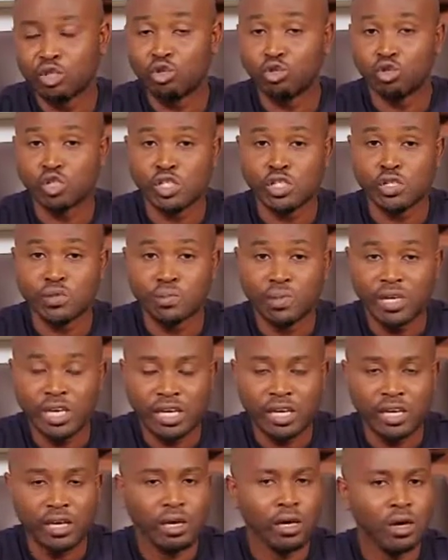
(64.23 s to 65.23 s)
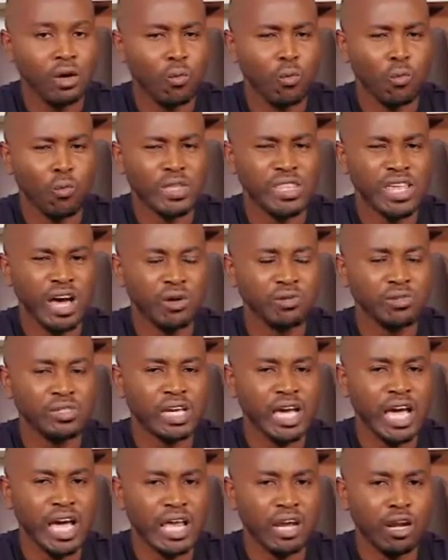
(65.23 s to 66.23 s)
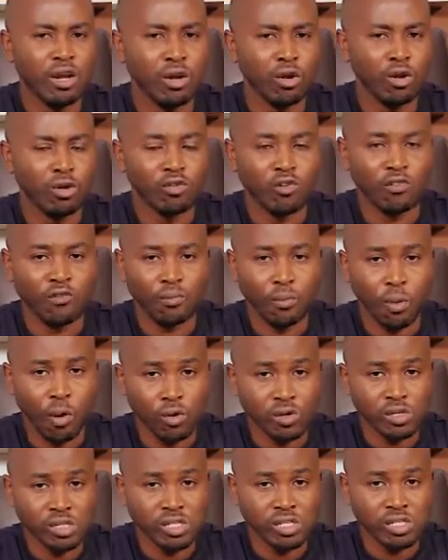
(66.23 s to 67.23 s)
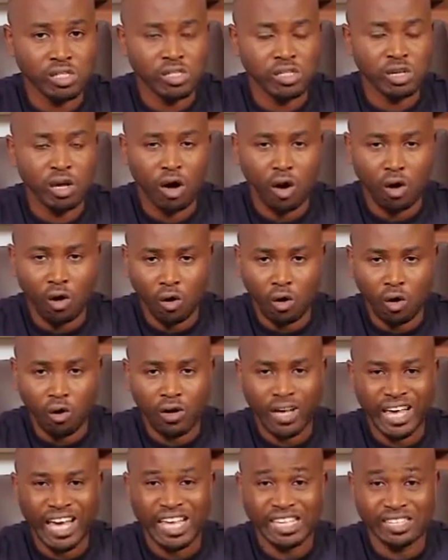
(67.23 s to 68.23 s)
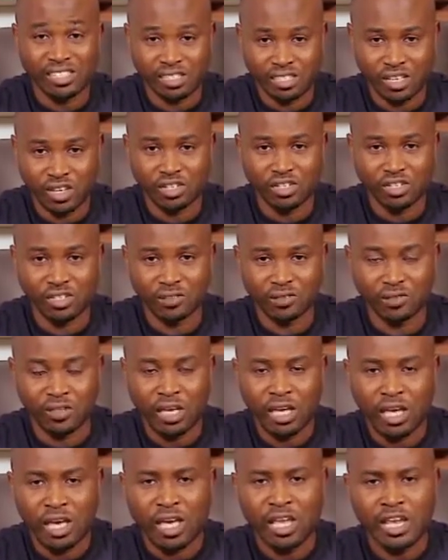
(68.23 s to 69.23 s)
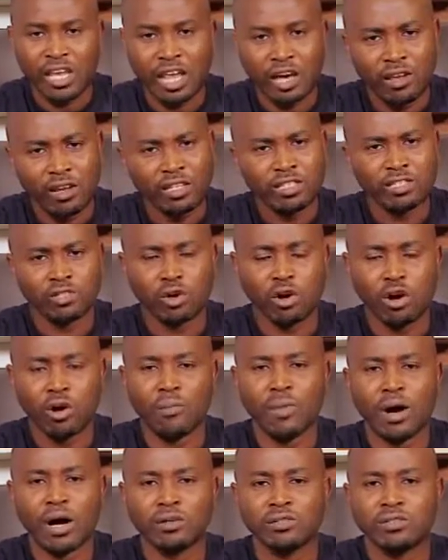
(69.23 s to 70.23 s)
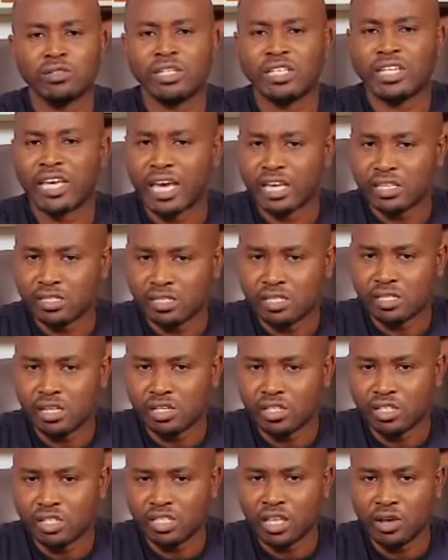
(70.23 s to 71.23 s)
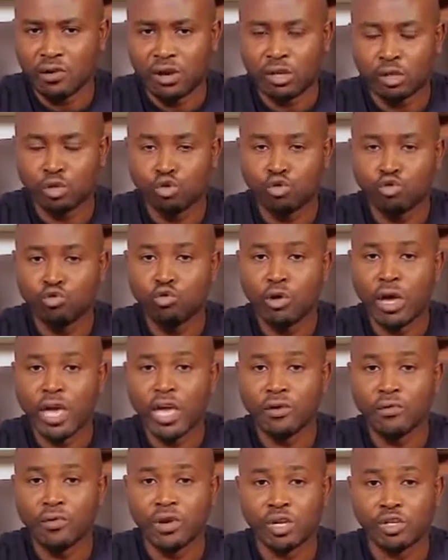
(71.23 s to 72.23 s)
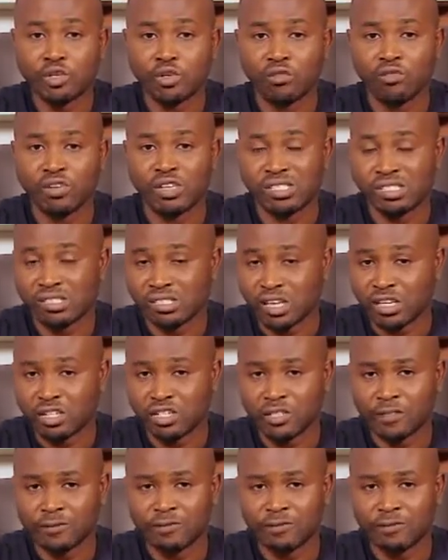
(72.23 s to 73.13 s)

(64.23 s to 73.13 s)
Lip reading: speak without a lot of pauses or hesitation. Now let's talk about the hesitation. There are 2 areas of hesitation.